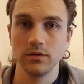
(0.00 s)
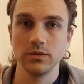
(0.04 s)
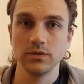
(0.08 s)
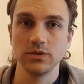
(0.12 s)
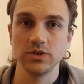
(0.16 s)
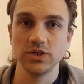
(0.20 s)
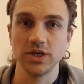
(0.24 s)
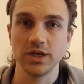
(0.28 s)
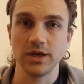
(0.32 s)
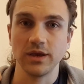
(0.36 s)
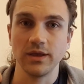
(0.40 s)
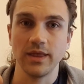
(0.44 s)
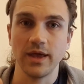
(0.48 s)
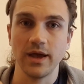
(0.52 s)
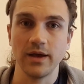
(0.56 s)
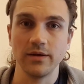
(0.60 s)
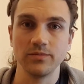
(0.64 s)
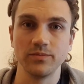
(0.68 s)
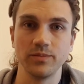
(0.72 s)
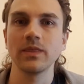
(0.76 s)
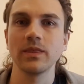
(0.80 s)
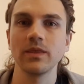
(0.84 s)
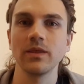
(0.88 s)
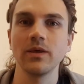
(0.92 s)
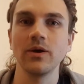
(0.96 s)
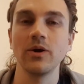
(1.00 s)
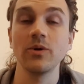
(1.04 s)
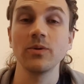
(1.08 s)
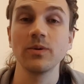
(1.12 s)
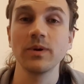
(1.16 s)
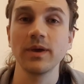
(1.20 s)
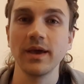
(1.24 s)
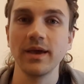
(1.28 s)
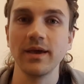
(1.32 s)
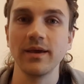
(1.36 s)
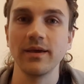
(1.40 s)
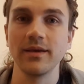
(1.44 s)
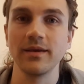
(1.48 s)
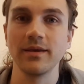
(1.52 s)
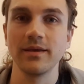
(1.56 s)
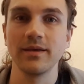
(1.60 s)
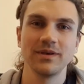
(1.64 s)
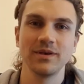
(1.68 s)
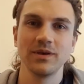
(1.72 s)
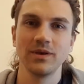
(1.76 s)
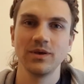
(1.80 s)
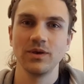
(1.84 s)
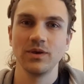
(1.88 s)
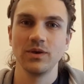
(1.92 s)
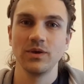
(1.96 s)
check it out. Okay,
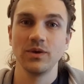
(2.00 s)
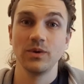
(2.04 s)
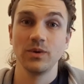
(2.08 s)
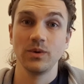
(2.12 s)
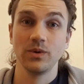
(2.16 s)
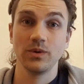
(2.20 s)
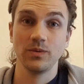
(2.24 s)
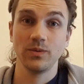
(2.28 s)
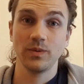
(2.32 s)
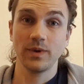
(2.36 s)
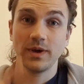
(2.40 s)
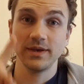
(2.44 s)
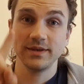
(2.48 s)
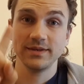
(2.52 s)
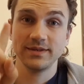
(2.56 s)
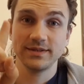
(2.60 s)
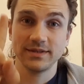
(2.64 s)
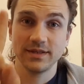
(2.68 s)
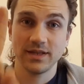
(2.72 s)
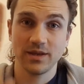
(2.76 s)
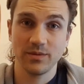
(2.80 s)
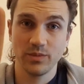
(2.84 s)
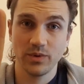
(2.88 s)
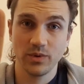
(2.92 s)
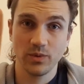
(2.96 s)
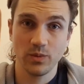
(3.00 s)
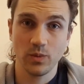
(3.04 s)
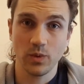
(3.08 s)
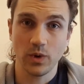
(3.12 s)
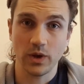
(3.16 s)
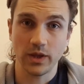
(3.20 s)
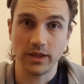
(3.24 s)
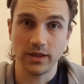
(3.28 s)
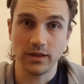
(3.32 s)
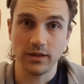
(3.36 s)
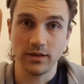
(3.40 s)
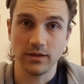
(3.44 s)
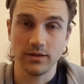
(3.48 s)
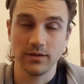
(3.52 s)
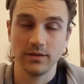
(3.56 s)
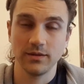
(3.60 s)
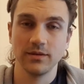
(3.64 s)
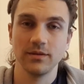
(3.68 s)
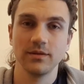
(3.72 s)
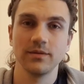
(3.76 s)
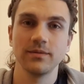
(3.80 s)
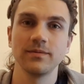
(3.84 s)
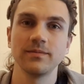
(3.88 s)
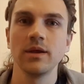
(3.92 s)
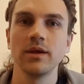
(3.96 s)
advice number 1.
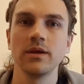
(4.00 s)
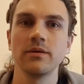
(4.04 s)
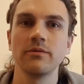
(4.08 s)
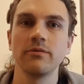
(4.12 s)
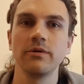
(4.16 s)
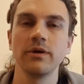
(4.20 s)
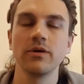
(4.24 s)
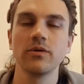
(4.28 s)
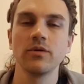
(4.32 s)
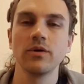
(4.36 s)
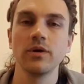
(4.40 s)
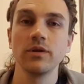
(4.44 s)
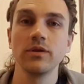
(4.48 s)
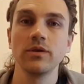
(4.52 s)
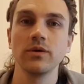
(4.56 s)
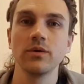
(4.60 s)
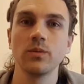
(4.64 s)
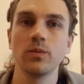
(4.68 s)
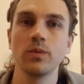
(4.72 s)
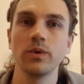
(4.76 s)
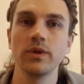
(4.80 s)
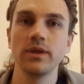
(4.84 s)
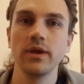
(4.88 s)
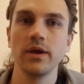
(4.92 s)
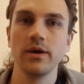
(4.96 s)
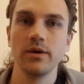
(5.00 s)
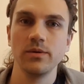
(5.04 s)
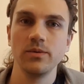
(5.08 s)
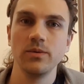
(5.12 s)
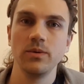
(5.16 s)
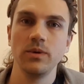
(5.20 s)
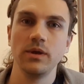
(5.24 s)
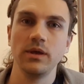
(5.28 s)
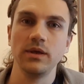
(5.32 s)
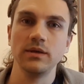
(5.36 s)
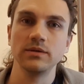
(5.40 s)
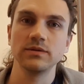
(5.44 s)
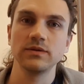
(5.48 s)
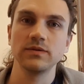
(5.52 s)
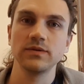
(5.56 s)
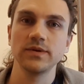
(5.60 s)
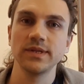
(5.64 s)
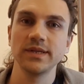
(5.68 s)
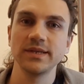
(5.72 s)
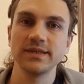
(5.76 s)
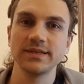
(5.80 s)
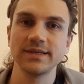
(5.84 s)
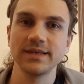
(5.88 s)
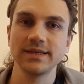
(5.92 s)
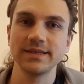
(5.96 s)
Record your video into an
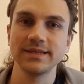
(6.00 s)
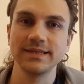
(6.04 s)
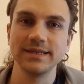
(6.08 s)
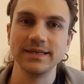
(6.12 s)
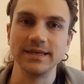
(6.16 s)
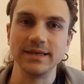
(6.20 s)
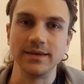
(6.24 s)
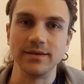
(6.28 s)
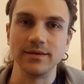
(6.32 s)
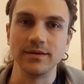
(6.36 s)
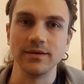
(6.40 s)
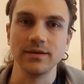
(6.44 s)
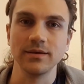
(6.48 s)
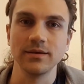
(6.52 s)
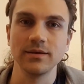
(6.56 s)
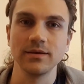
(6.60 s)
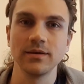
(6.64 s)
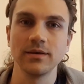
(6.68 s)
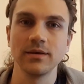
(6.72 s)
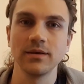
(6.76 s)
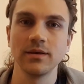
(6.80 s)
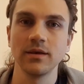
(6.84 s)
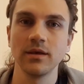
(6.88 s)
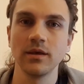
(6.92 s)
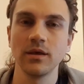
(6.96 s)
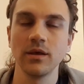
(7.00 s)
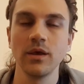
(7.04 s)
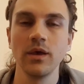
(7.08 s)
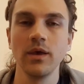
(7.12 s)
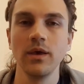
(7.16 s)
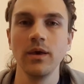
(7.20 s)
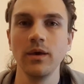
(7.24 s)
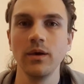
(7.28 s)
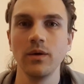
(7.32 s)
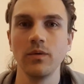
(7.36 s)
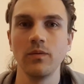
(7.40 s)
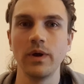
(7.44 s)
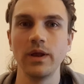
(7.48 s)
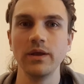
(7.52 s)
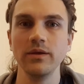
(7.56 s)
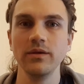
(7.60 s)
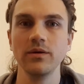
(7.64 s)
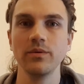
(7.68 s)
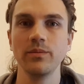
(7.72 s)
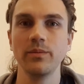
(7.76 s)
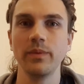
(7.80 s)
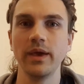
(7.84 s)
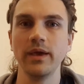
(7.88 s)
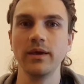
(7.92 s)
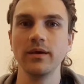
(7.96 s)
SSD. While you're
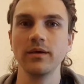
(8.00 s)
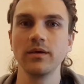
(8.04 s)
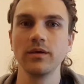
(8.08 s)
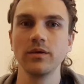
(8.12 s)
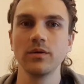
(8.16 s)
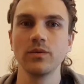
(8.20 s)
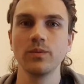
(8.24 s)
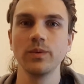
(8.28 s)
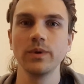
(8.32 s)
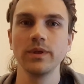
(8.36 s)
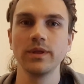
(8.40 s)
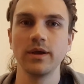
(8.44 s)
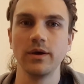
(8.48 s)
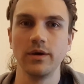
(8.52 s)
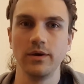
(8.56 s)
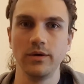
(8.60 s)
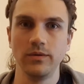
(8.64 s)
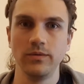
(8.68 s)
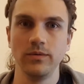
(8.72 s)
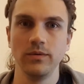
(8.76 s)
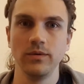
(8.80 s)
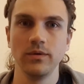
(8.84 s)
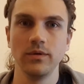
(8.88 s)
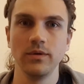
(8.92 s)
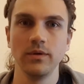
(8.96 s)
making your video,